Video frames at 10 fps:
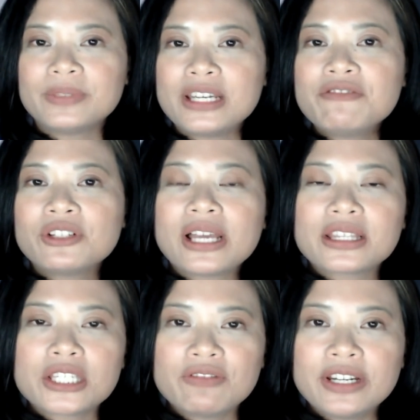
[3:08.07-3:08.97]
If you like
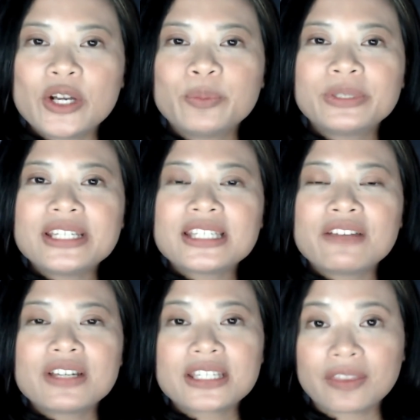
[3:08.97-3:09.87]
this video, please give
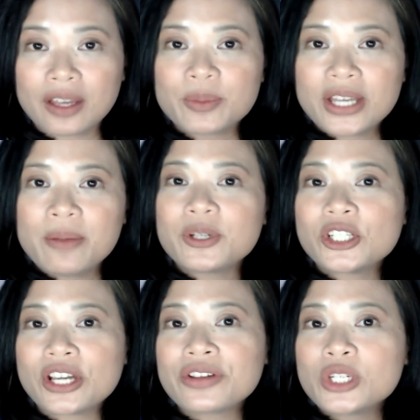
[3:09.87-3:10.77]
us a thumbs up,
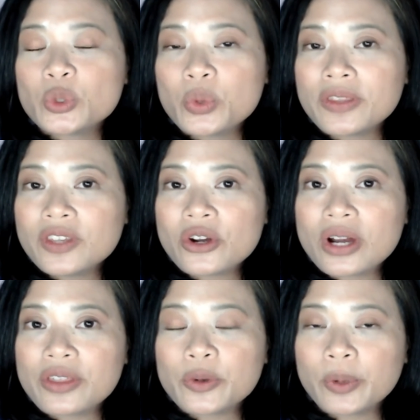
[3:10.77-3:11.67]
share this with your
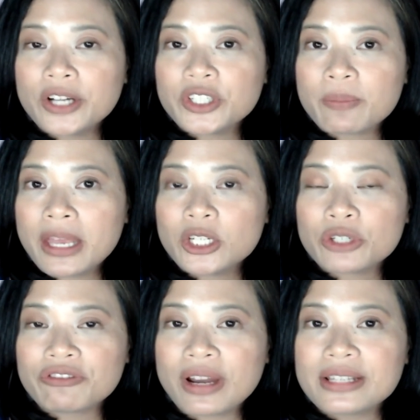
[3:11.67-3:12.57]
other project manager
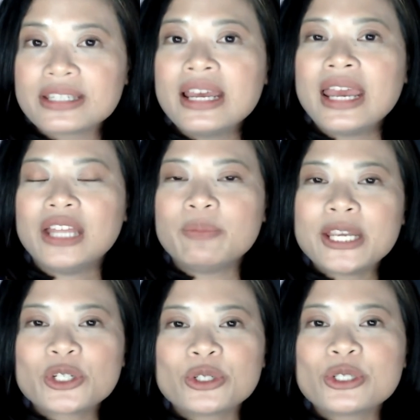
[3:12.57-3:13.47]
friends, and make
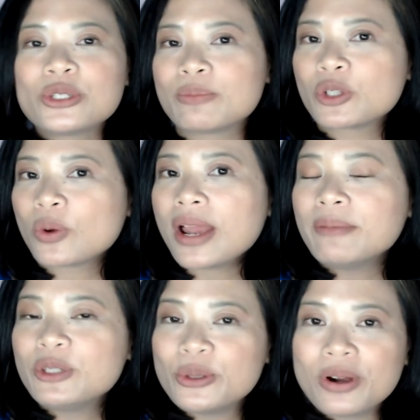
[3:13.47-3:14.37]
sure to subscribe
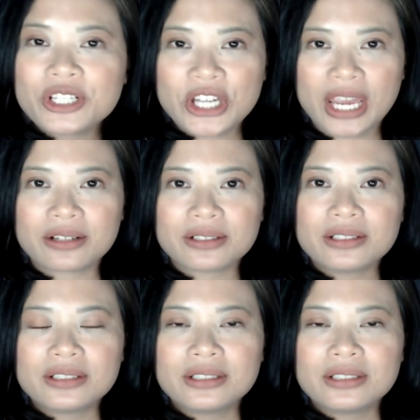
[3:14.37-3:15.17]
to our channel.